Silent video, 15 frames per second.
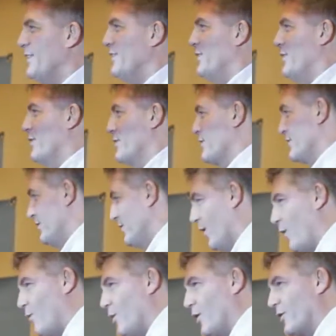There's
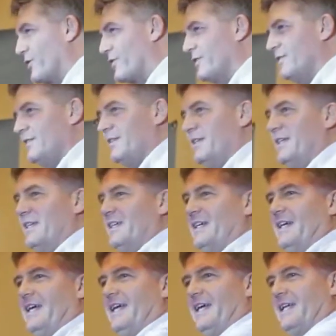no water,
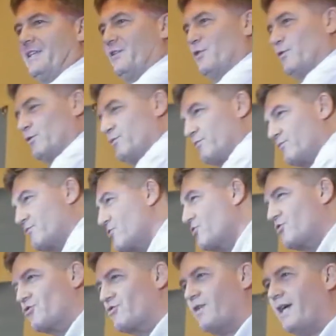and you
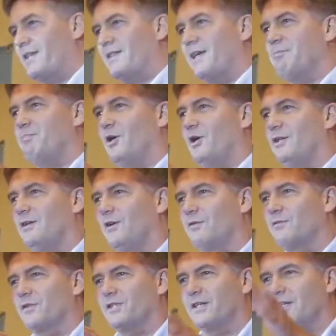strike that ball
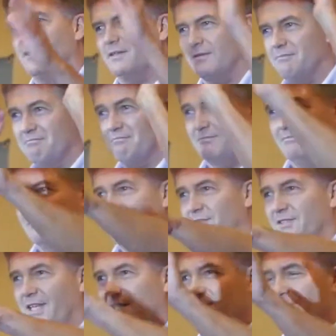over the
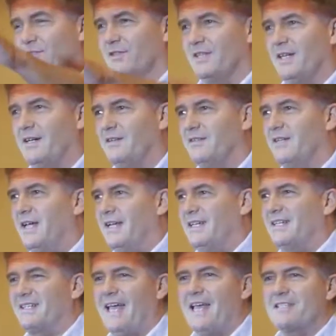desert there, and
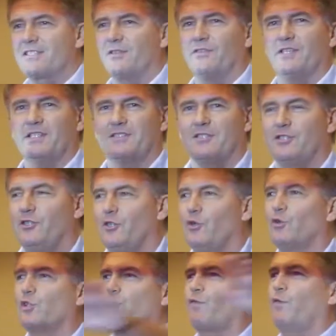it lands on this
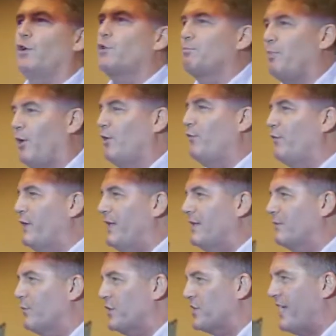huge football
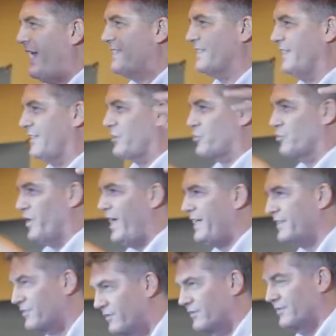field which has a
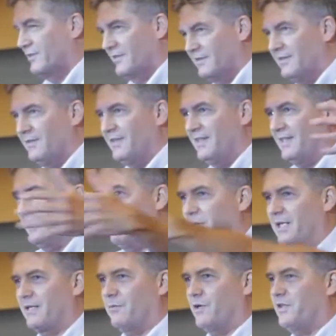crater in the
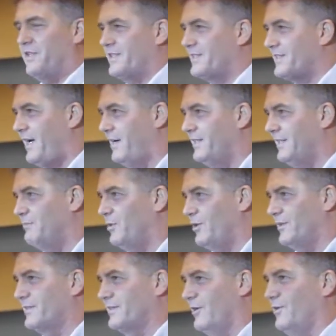middle where this tiny
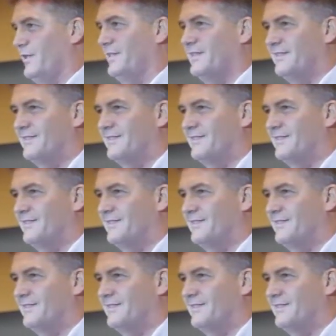ball is going.